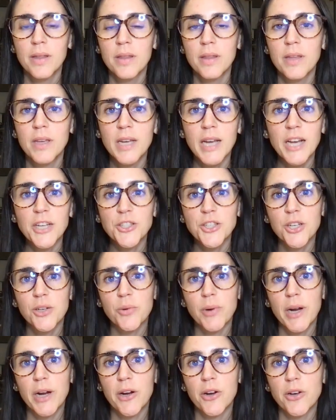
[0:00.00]
the Akashic
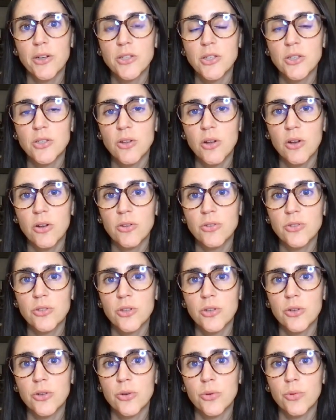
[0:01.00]
Records is
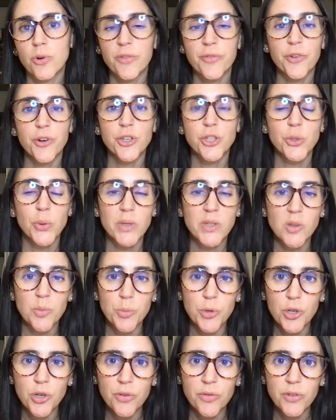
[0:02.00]
also referred to as the
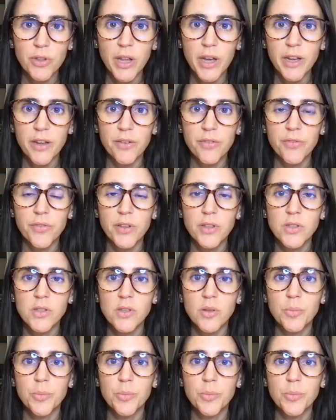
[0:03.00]
Book of Life. It's the